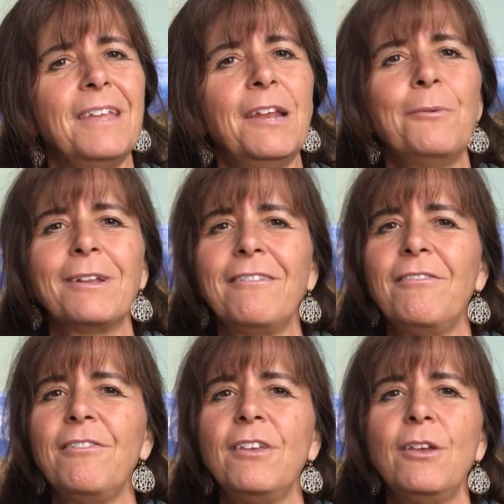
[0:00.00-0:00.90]
It will
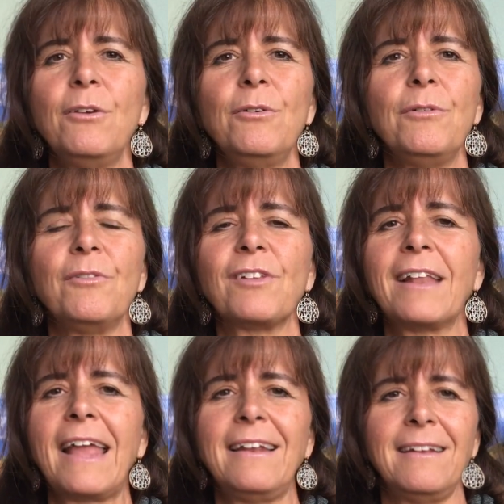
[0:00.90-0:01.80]
infuse
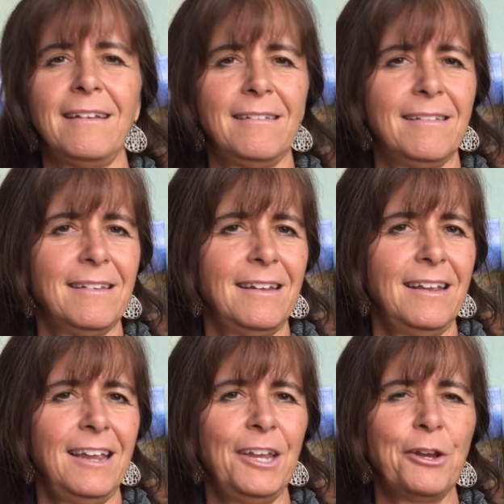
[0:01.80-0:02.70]
lightness
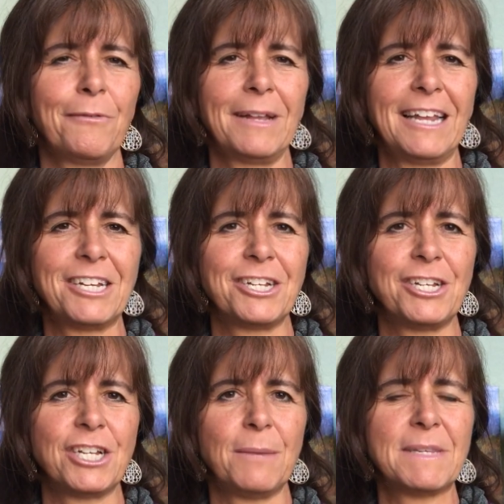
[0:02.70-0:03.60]
in your
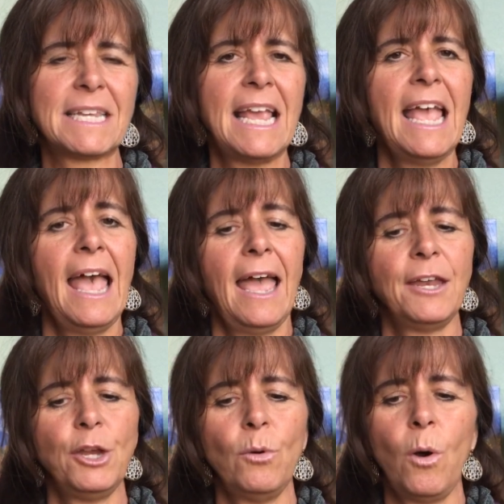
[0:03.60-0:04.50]
relationships,
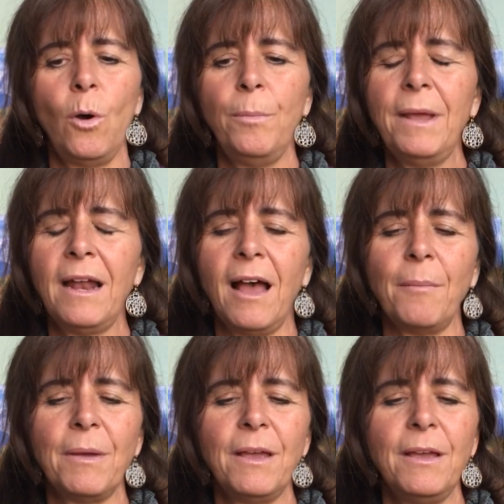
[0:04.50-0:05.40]
and you open
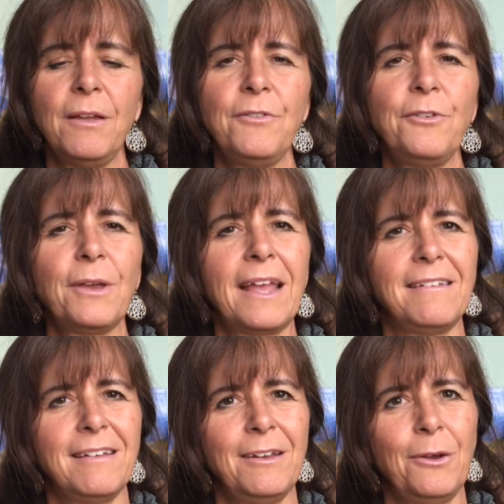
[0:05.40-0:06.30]
up to
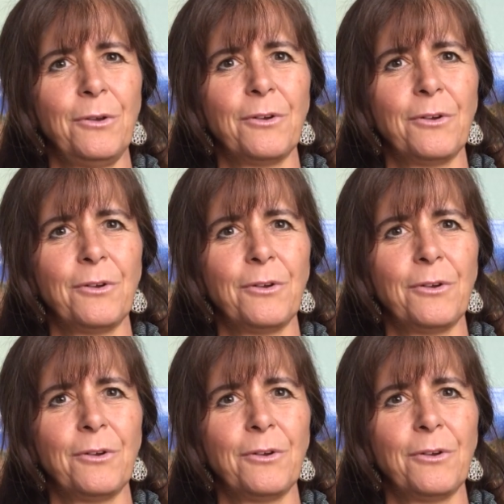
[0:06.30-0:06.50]
get to know